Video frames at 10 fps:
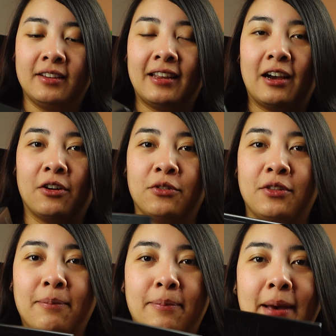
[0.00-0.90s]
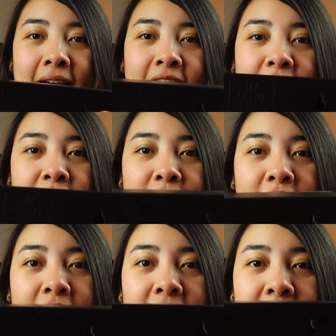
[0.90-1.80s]
Now the back of
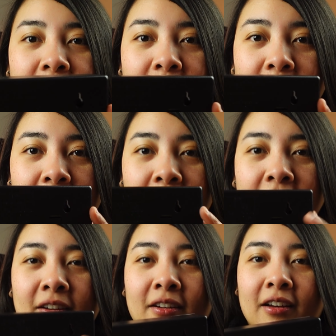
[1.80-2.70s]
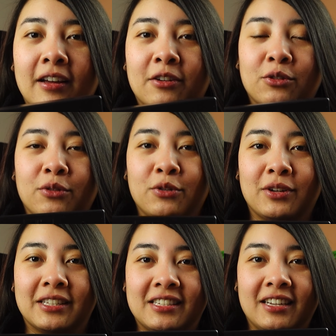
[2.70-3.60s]
the, I don't know if you
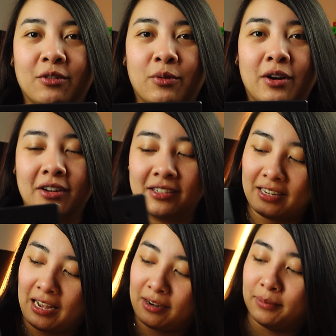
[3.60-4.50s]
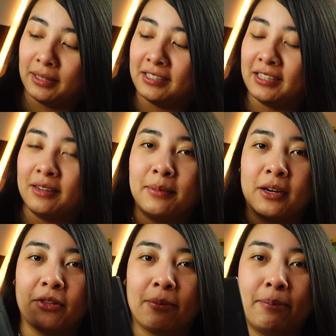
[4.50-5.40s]
can see it well because it kind of blends in, but
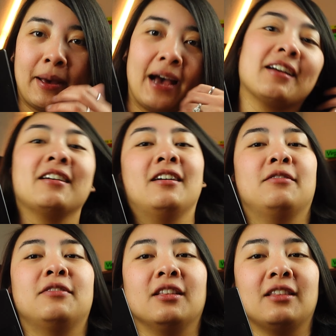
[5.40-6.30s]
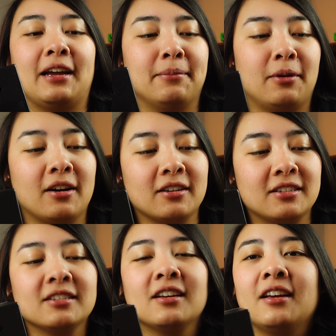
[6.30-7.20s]
on the back of the light
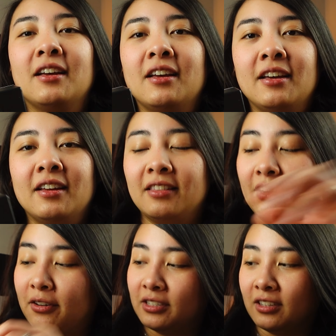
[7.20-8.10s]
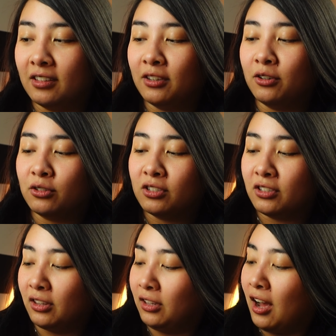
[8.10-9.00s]
box, there is a little
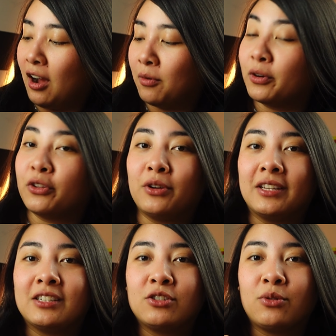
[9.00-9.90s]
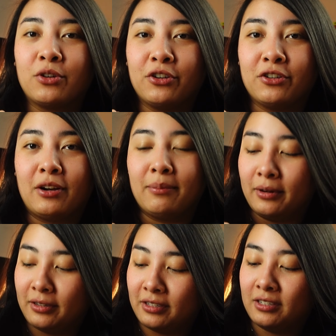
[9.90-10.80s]
slot where you can store your
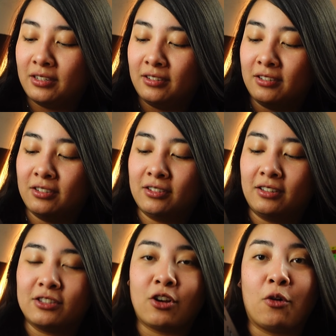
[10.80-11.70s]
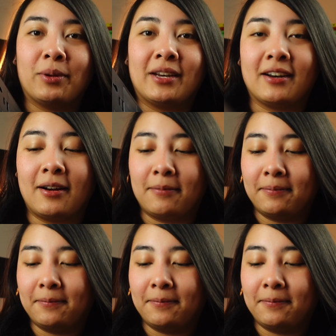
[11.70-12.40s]
numbers. So let's open it up.